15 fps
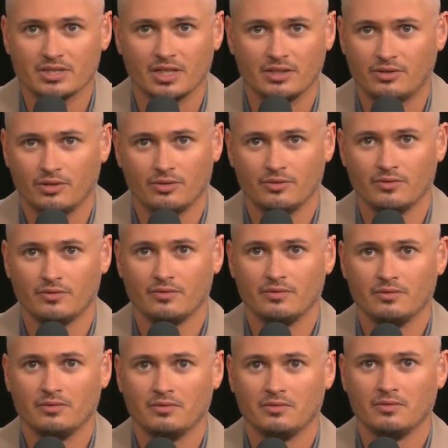Like they're
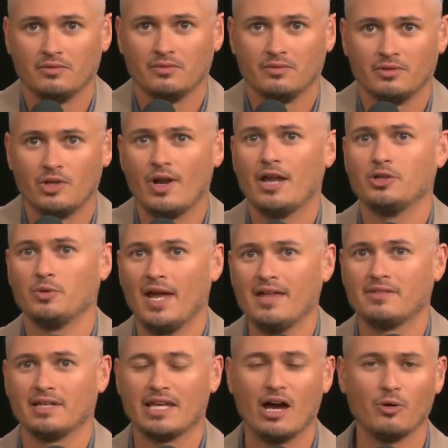they're not doing
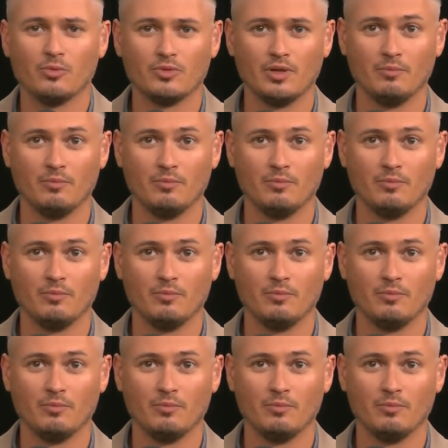anything now.